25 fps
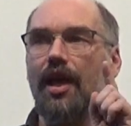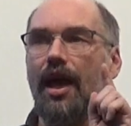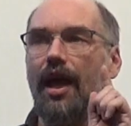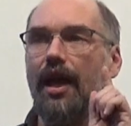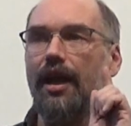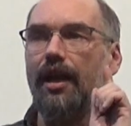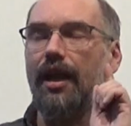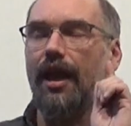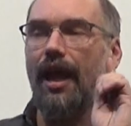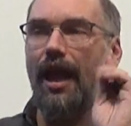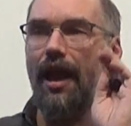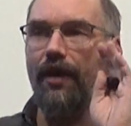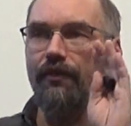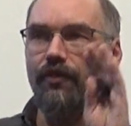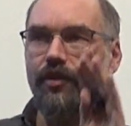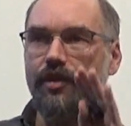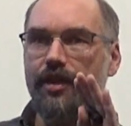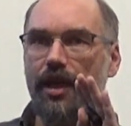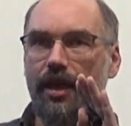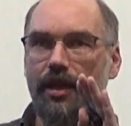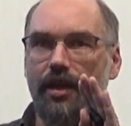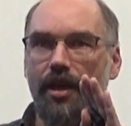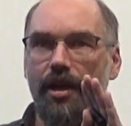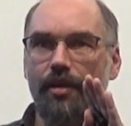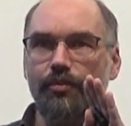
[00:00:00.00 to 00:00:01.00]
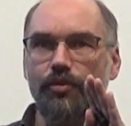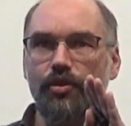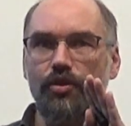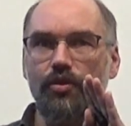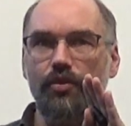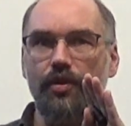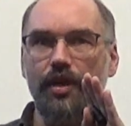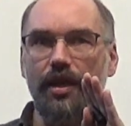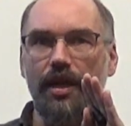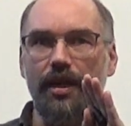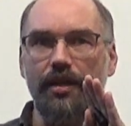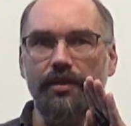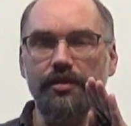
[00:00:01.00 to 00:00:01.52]
that every day comes
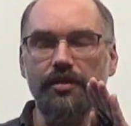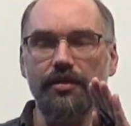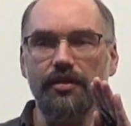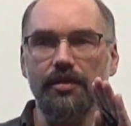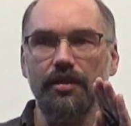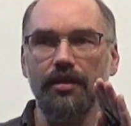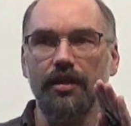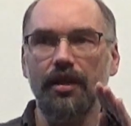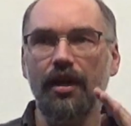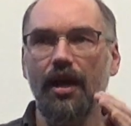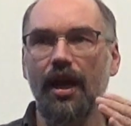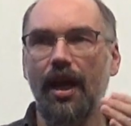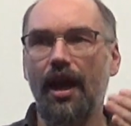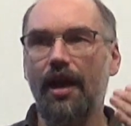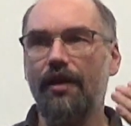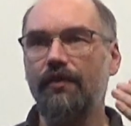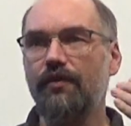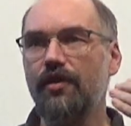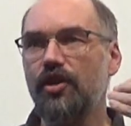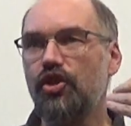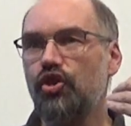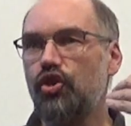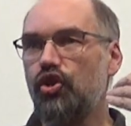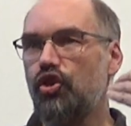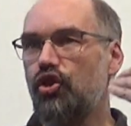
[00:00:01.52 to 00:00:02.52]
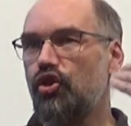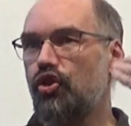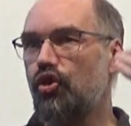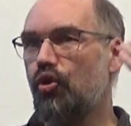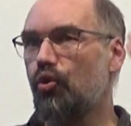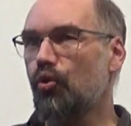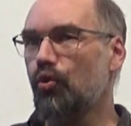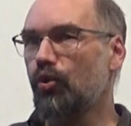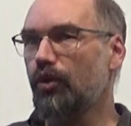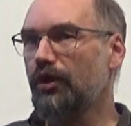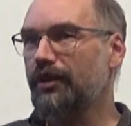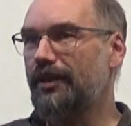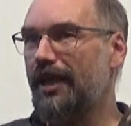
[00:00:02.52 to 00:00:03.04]
to an end. Every
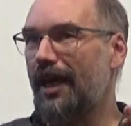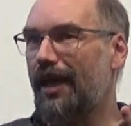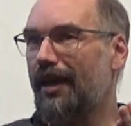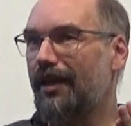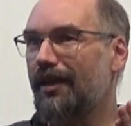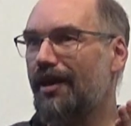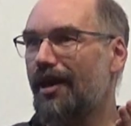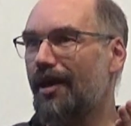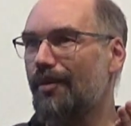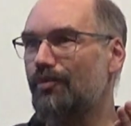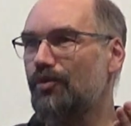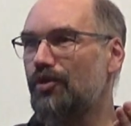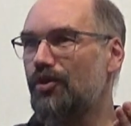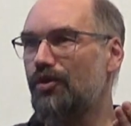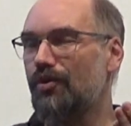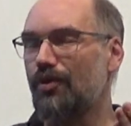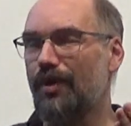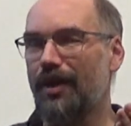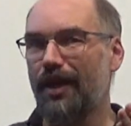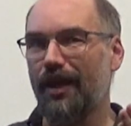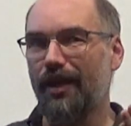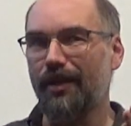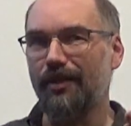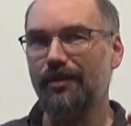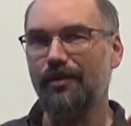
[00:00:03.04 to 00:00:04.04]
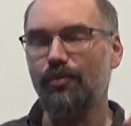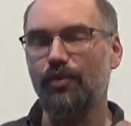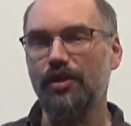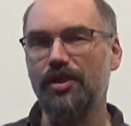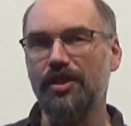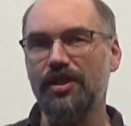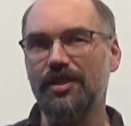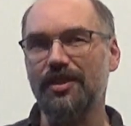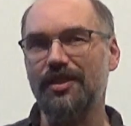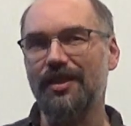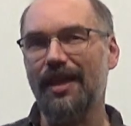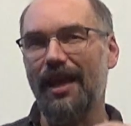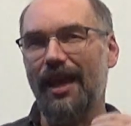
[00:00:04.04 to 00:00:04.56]
school day comes to an end,
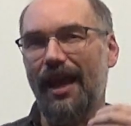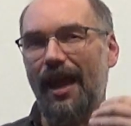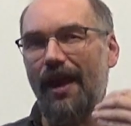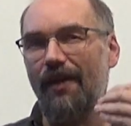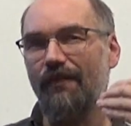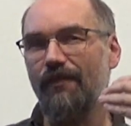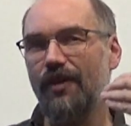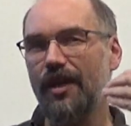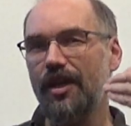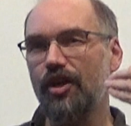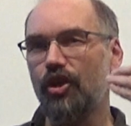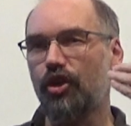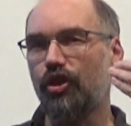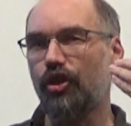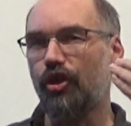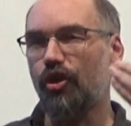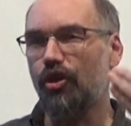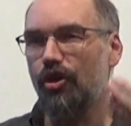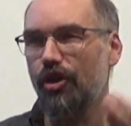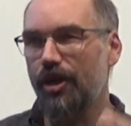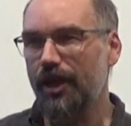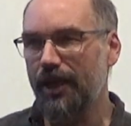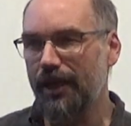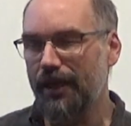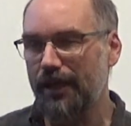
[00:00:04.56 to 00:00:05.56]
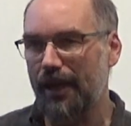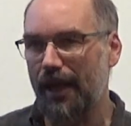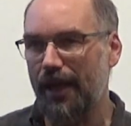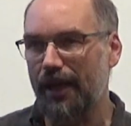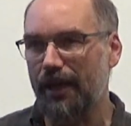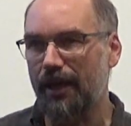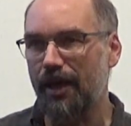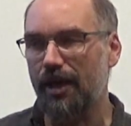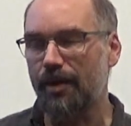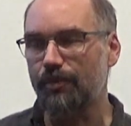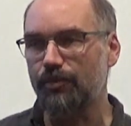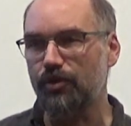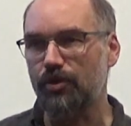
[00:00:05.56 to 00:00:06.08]
which is to say every learning
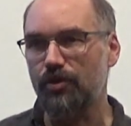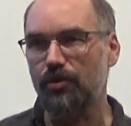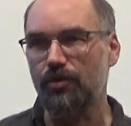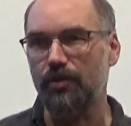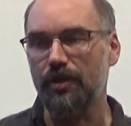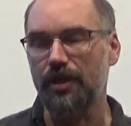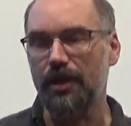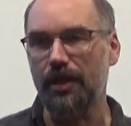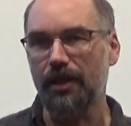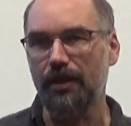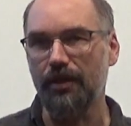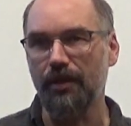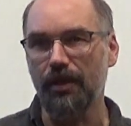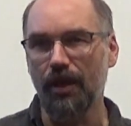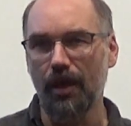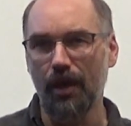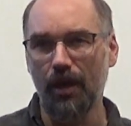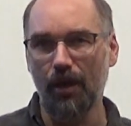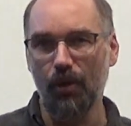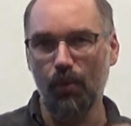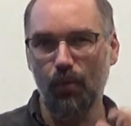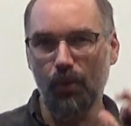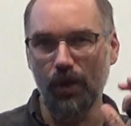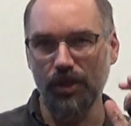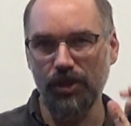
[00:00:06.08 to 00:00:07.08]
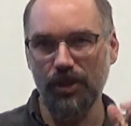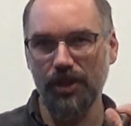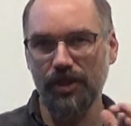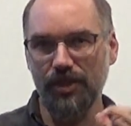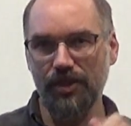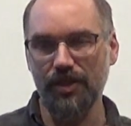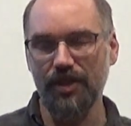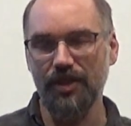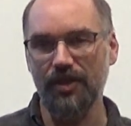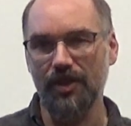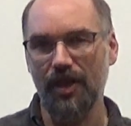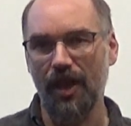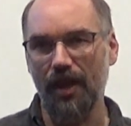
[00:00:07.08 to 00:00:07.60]
day comes to an end, which
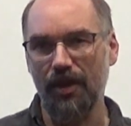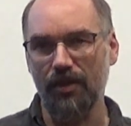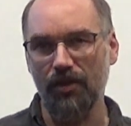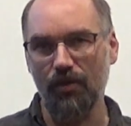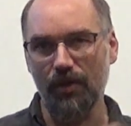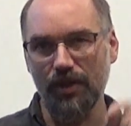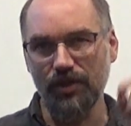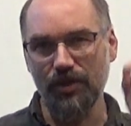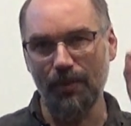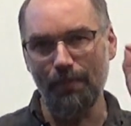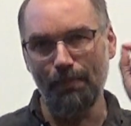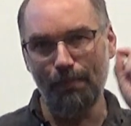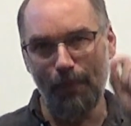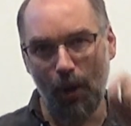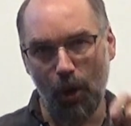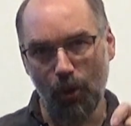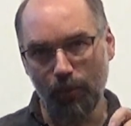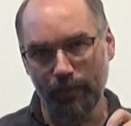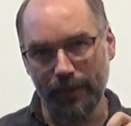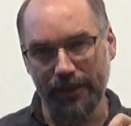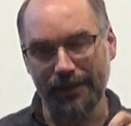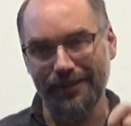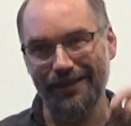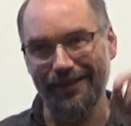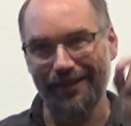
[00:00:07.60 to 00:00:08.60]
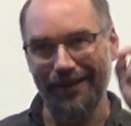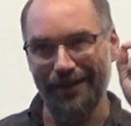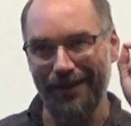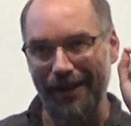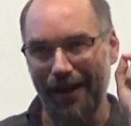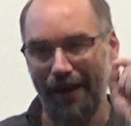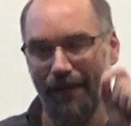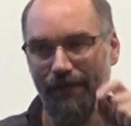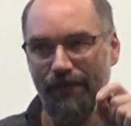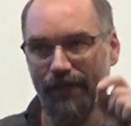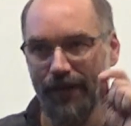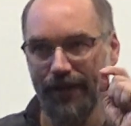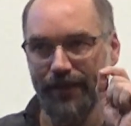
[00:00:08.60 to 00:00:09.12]
is to say there is a moment in
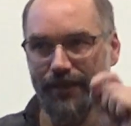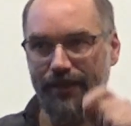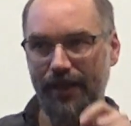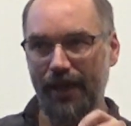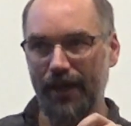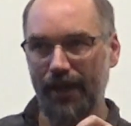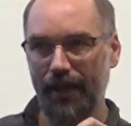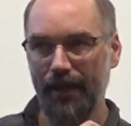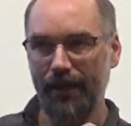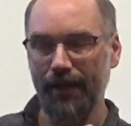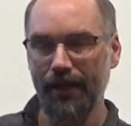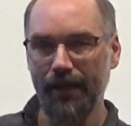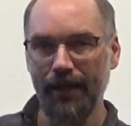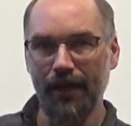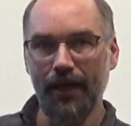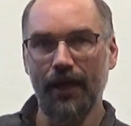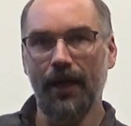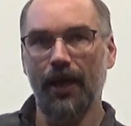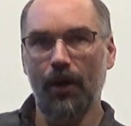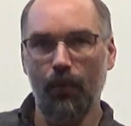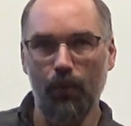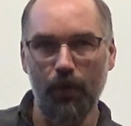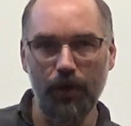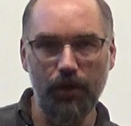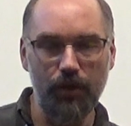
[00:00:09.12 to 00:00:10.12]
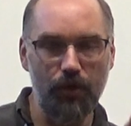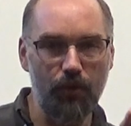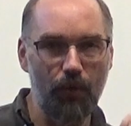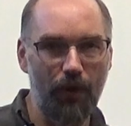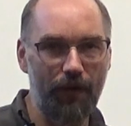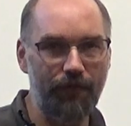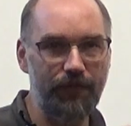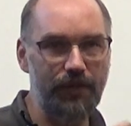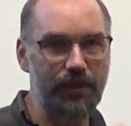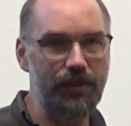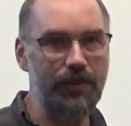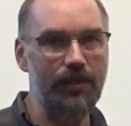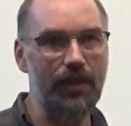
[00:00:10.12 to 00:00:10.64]
every day when you
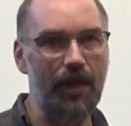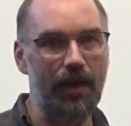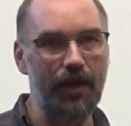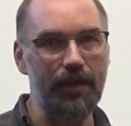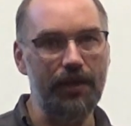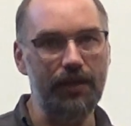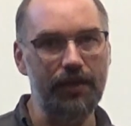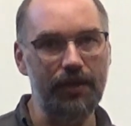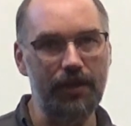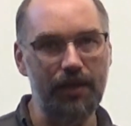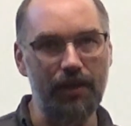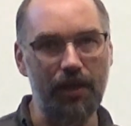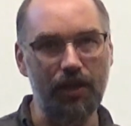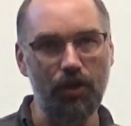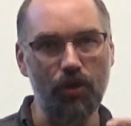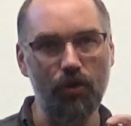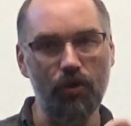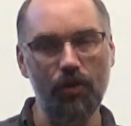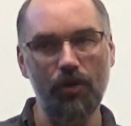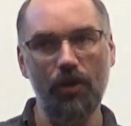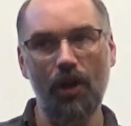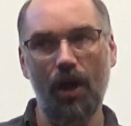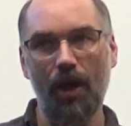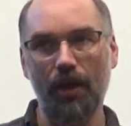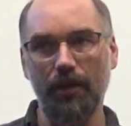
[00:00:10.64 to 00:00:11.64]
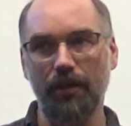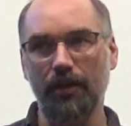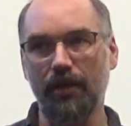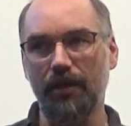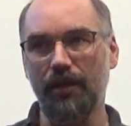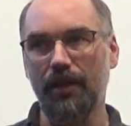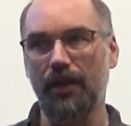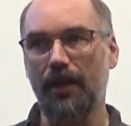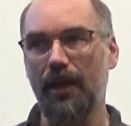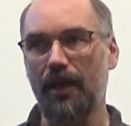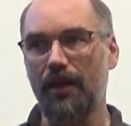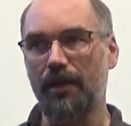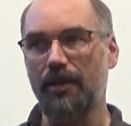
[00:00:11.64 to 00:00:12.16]
have decided that you're not going
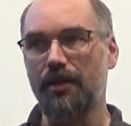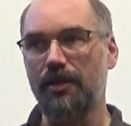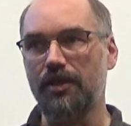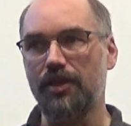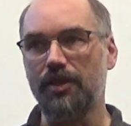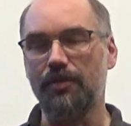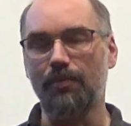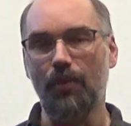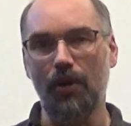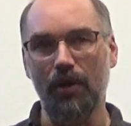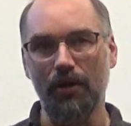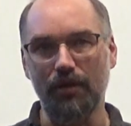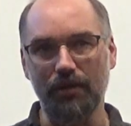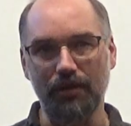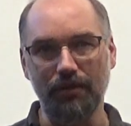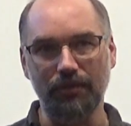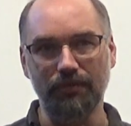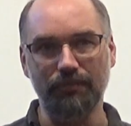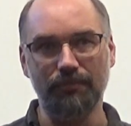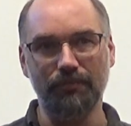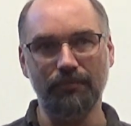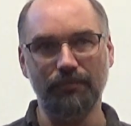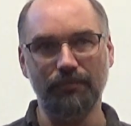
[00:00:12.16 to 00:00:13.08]
to get any smarter.